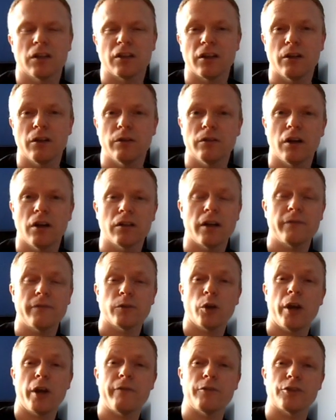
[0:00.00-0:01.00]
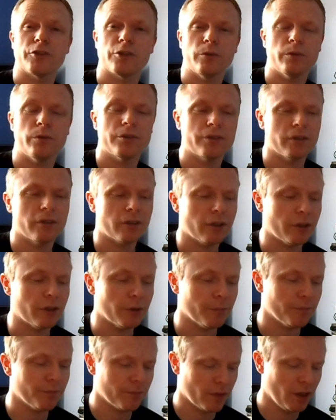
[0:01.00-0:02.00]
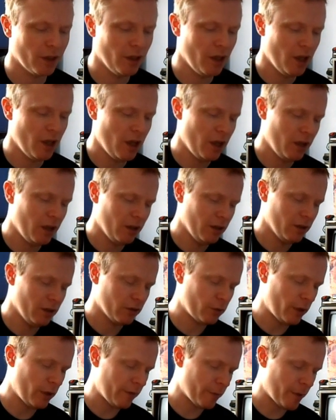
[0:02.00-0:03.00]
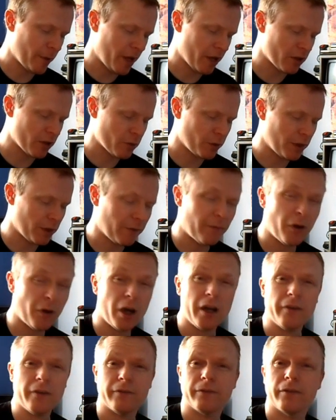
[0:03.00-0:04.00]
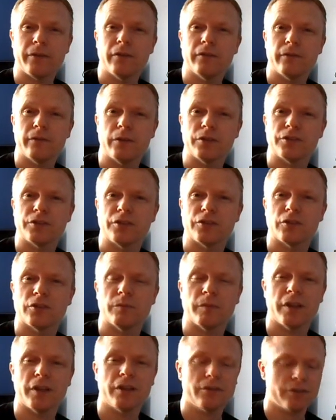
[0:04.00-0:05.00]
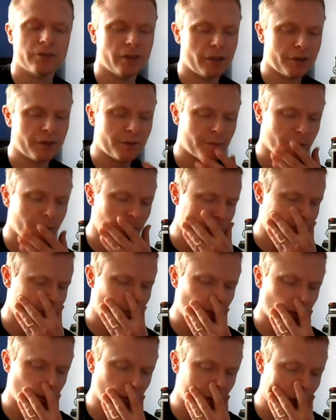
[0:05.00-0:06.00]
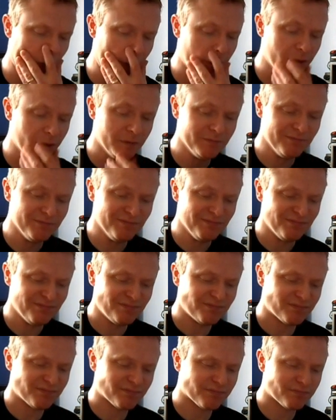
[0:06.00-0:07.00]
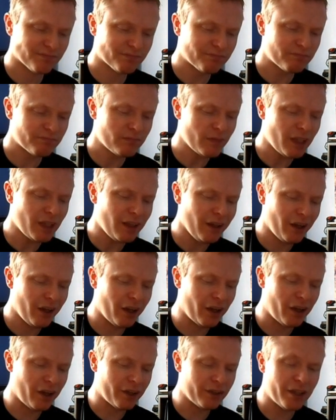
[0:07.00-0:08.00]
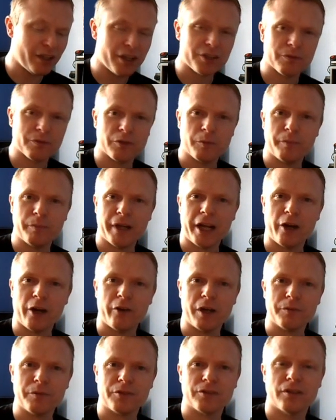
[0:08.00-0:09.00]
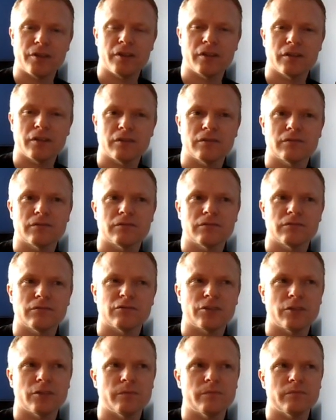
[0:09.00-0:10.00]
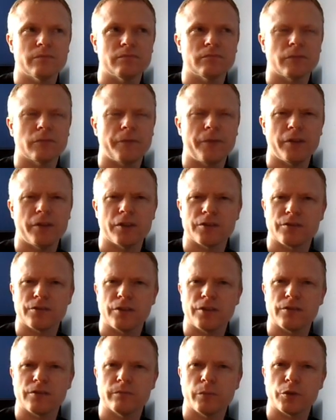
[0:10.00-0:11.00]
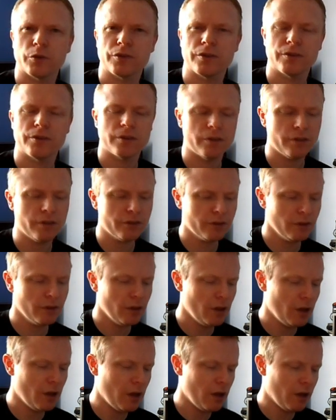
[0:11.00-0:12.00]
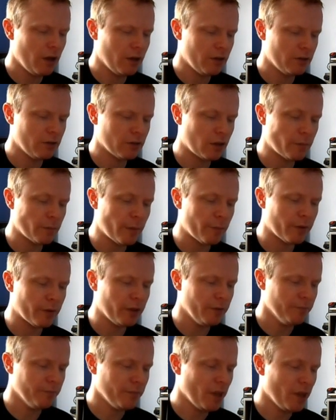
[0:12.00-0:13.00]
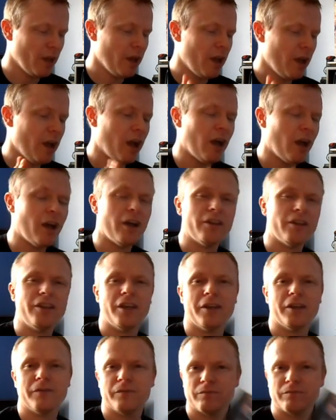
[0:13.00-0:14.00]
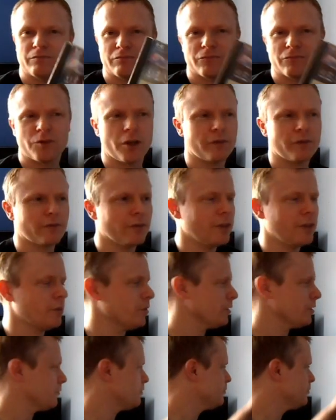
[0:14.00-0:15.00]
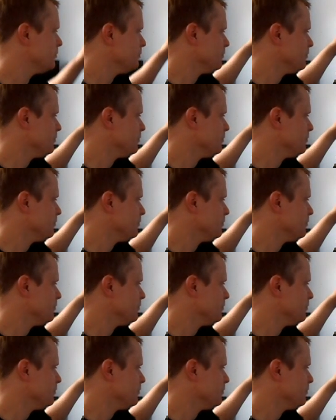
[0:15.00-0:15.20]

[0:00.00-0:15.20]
I don't know. I haven't got every shooter, so I don't know. I do have about 25 for the system now, so that's pretty good going. Yeah, some good power-ups. I think there's decent bosses in this. Can't remember now. Yeah, chuffed anyway.